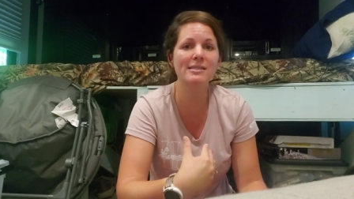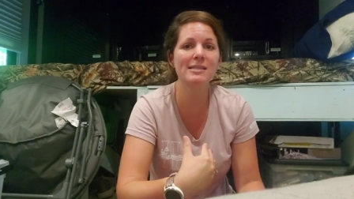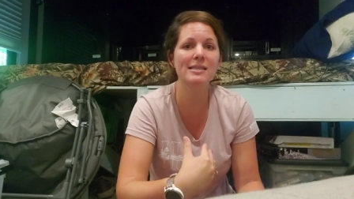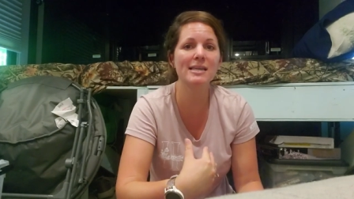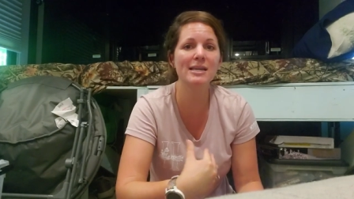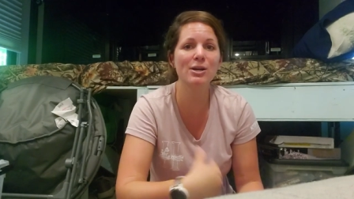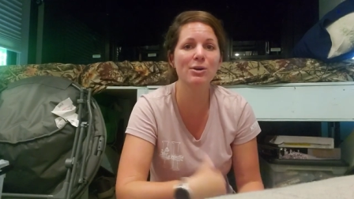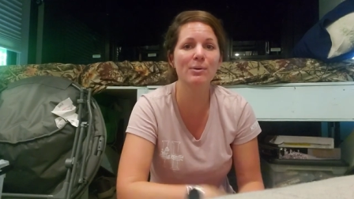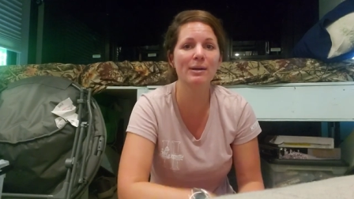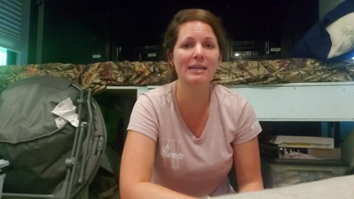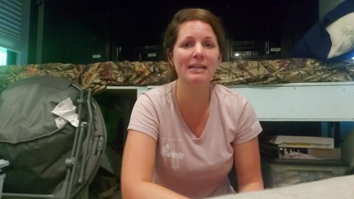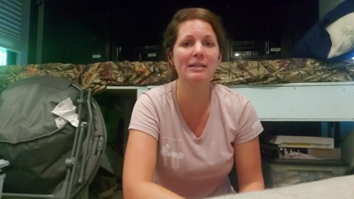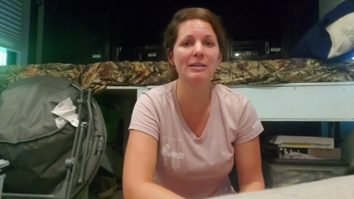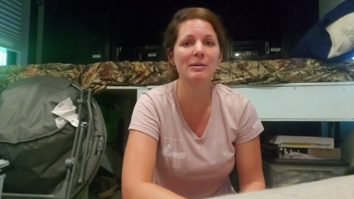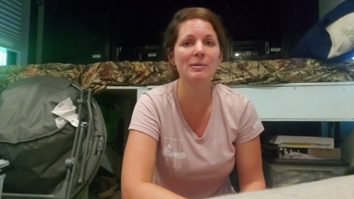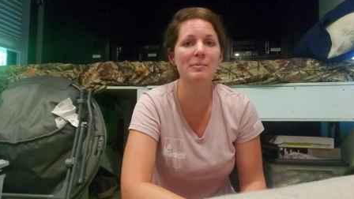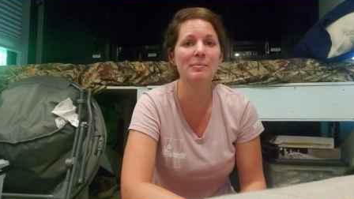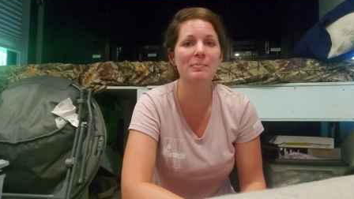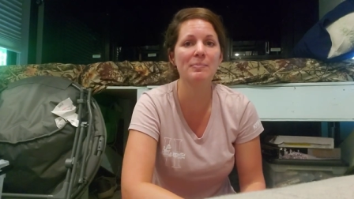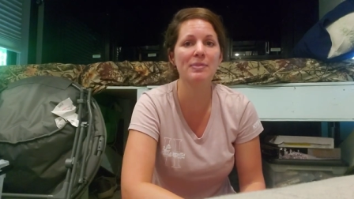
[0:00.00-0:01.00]
the
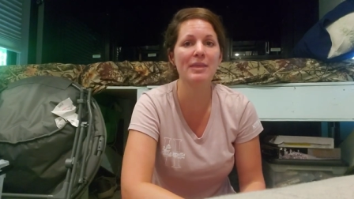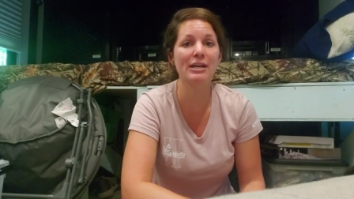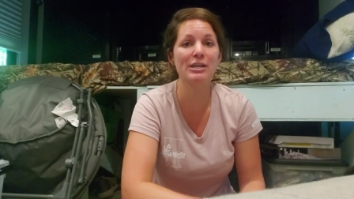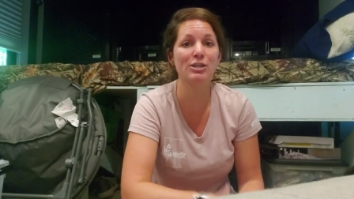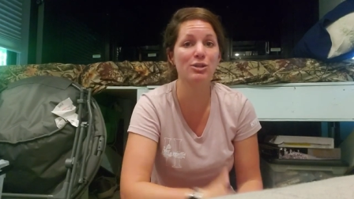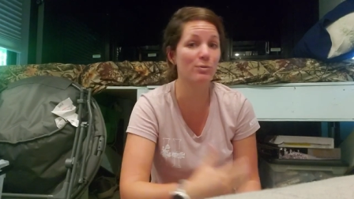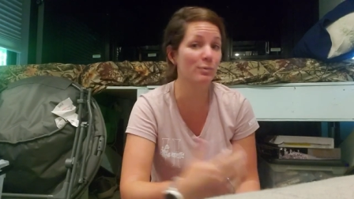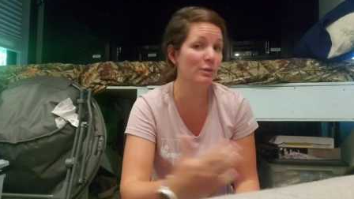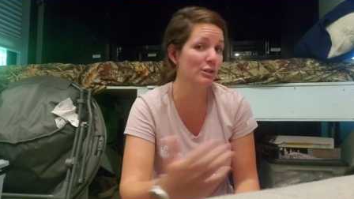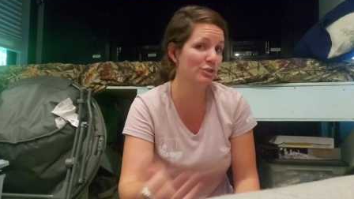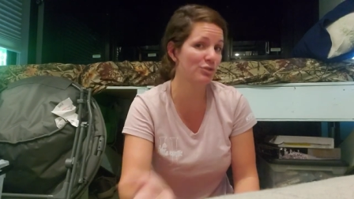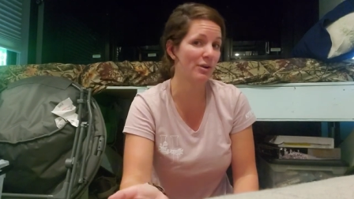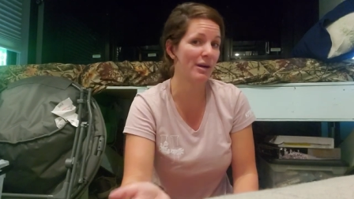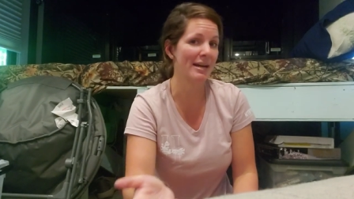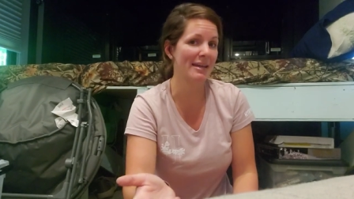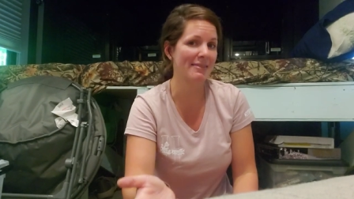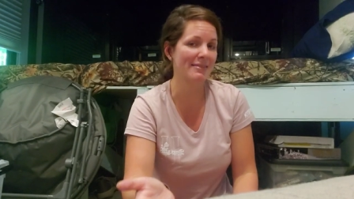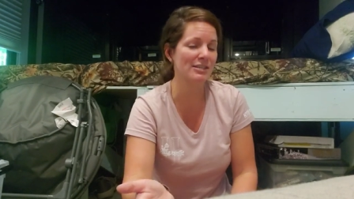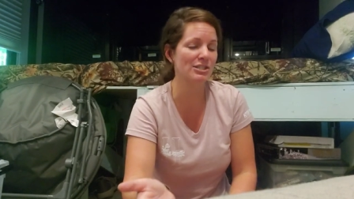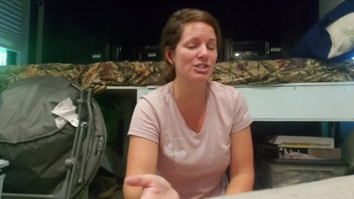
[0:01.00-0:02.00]
curriculum that you are
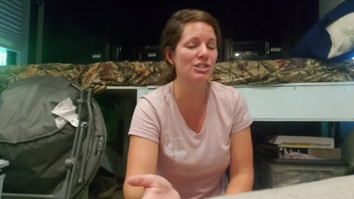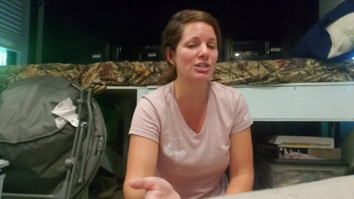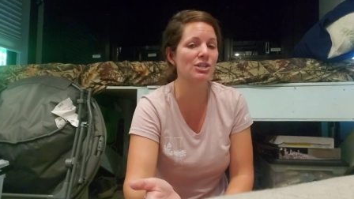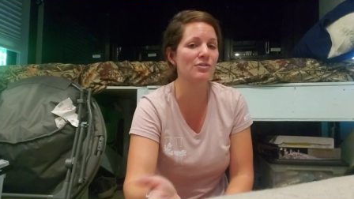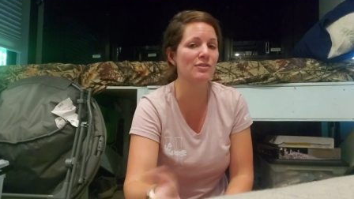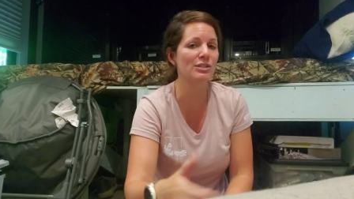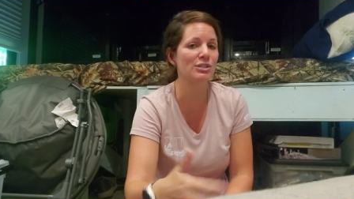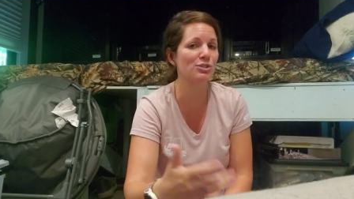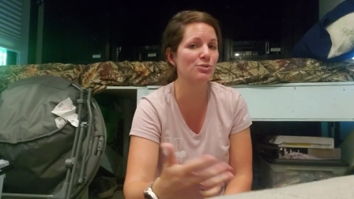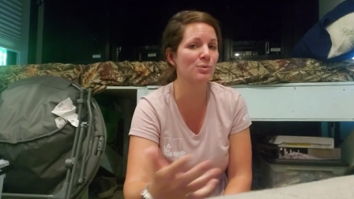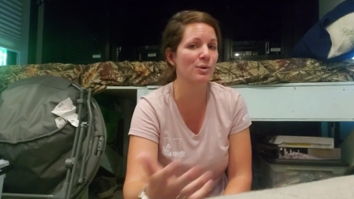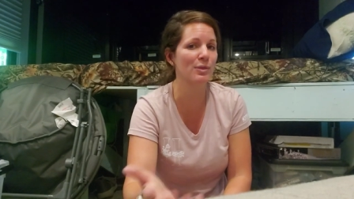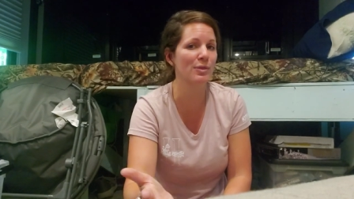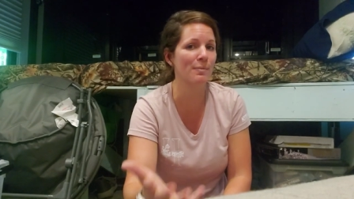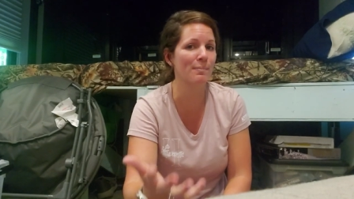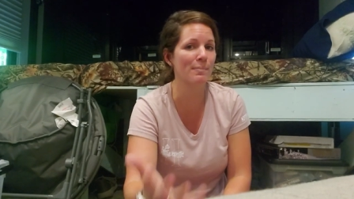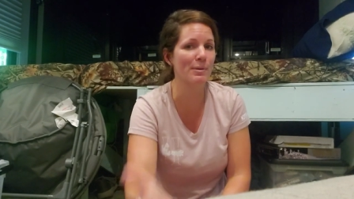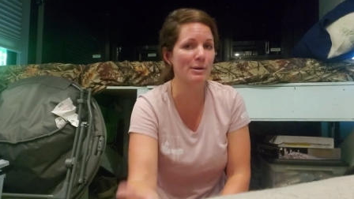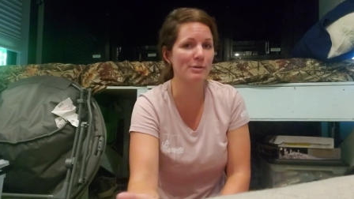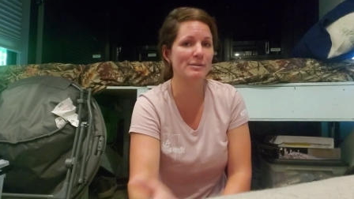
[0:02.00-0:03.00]
trying this year that you are the
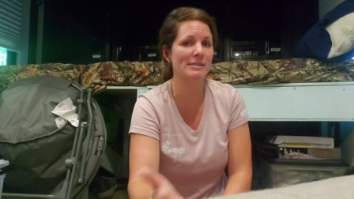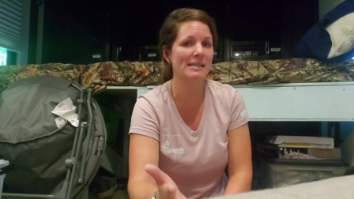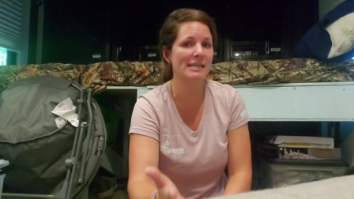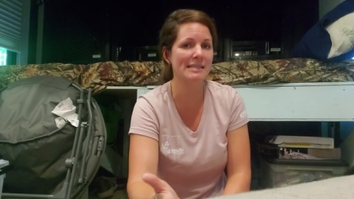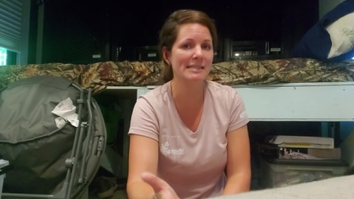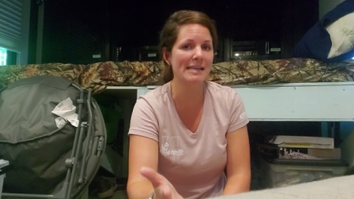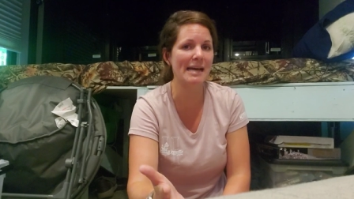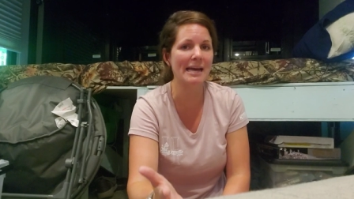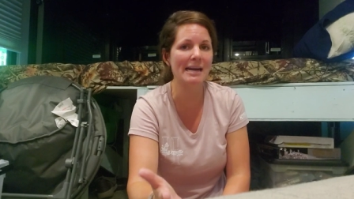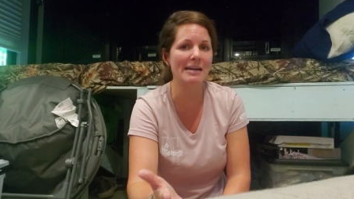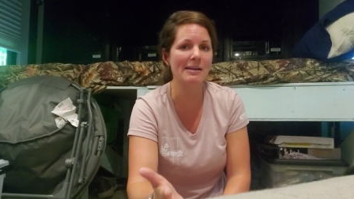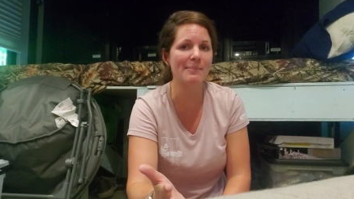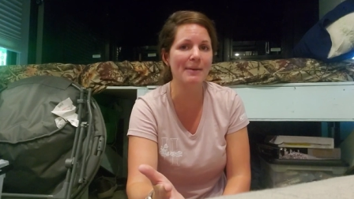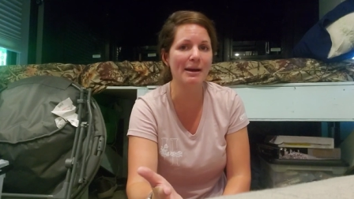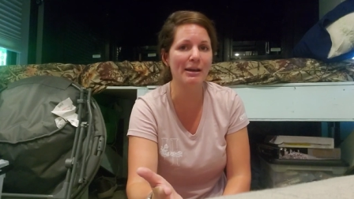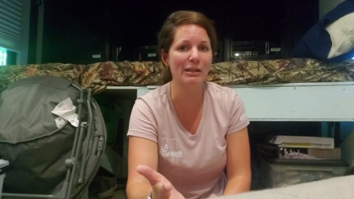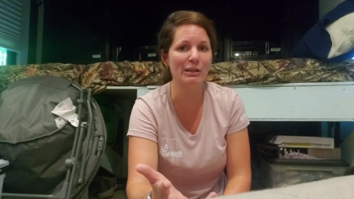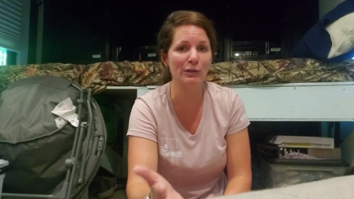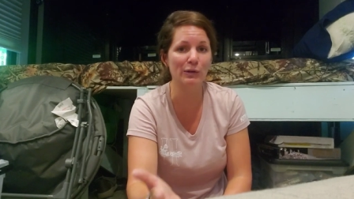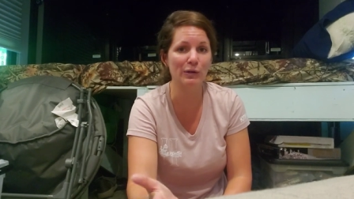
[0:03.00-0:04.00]
most excited about
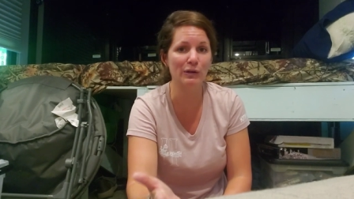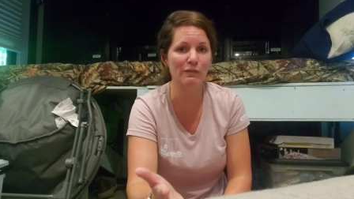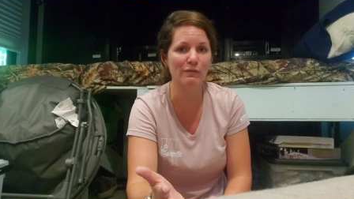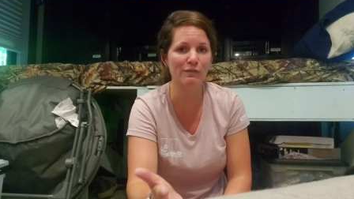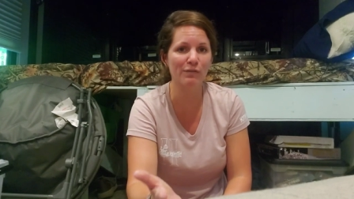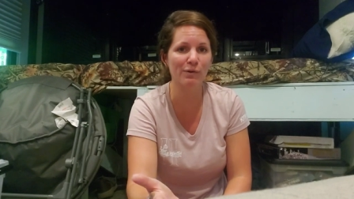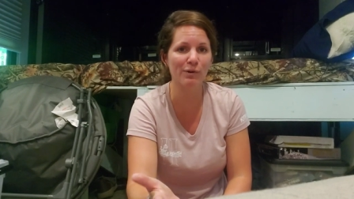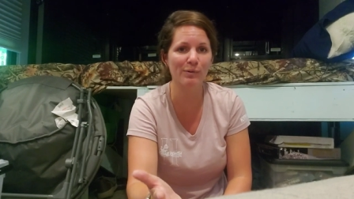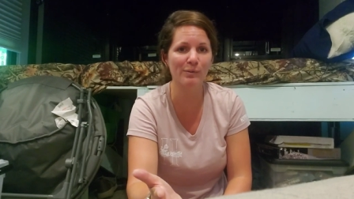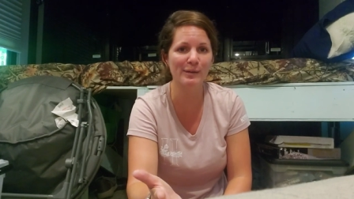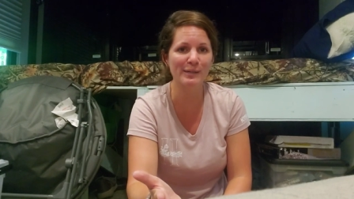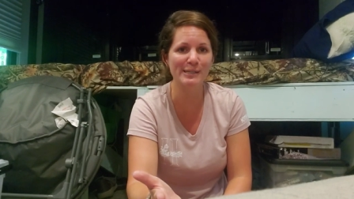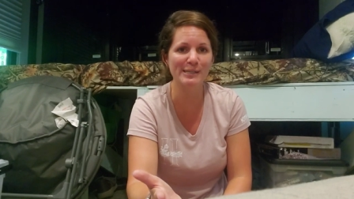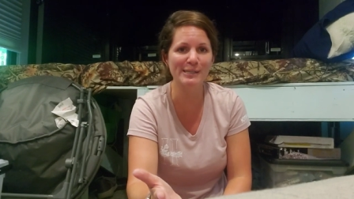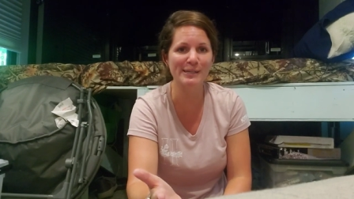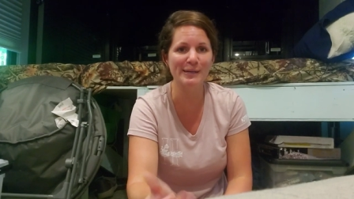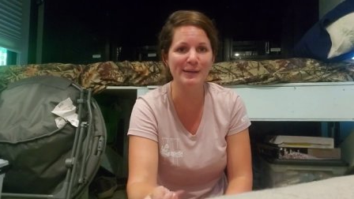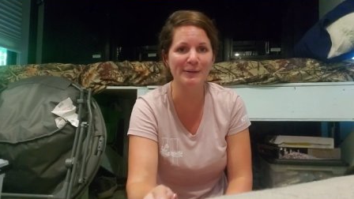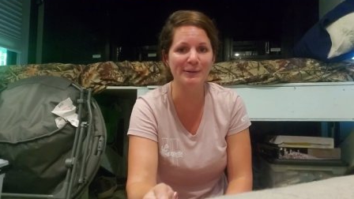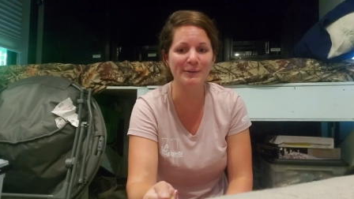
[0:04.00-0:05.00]
and looking forward
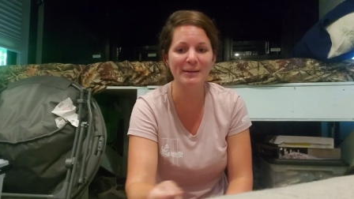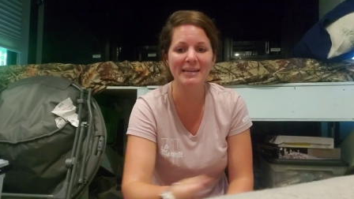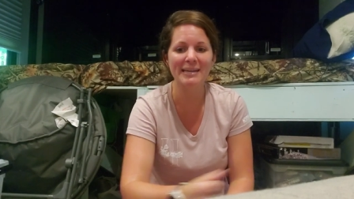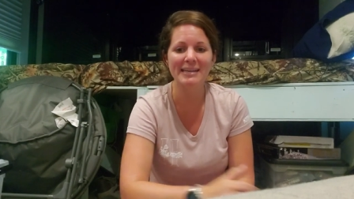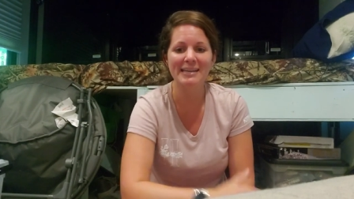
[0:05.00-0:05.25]
to?